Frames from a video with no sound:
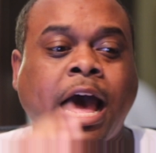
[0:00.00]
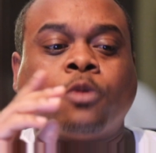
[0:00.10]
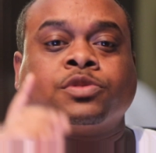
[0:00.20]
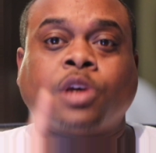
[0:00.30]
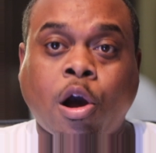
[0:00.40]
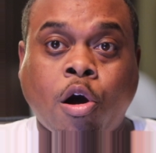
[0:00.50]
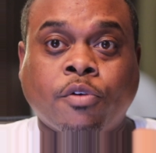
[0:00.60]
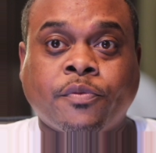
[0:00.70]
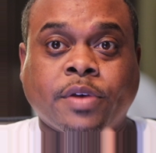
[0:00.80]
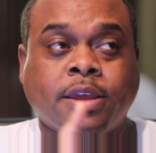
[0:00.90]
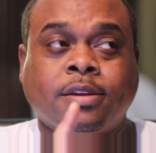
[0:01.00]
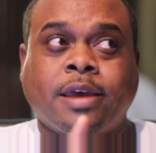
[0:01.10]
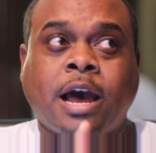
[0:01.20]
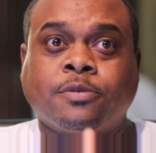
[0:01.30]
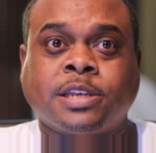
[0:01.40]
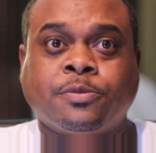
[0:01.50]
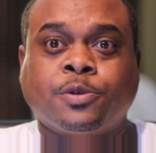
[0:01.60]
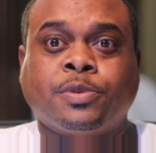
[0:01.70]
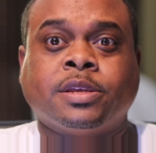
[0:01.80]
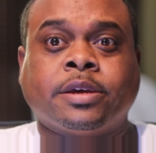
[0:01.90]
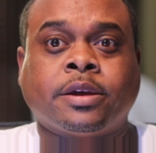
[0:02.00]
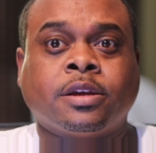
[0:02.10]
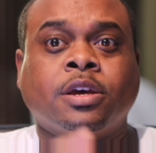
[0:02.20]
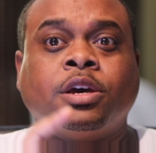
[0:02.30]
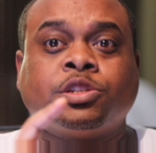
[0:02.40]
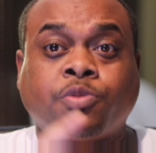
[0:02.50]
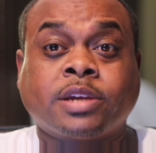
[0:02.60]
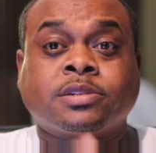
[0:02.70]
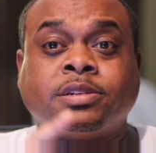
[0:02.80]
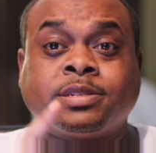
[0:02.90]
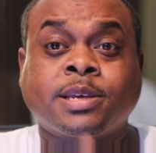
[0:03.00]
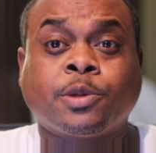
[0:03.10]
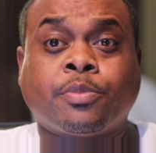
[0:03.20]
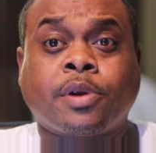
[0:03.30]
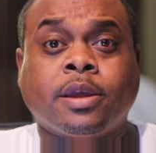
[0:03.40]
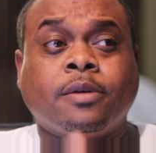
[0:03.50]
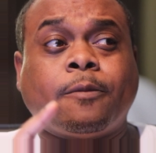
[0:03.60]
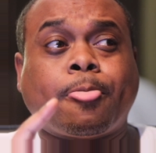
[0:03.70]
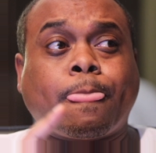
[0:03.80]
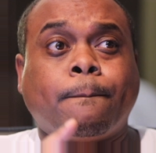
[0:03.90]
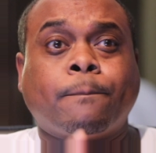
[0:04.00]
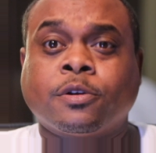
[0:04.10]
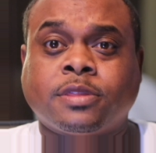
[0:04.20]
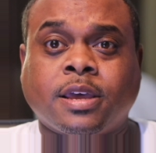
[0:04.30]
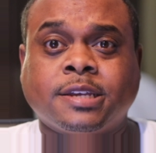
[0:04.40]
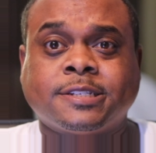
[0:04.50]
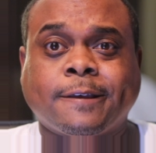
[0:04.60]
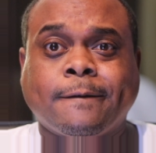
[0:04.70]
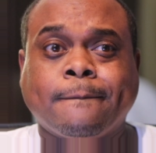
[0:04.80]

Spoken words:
I was off and I was able to be there to actually celebrate birthdays.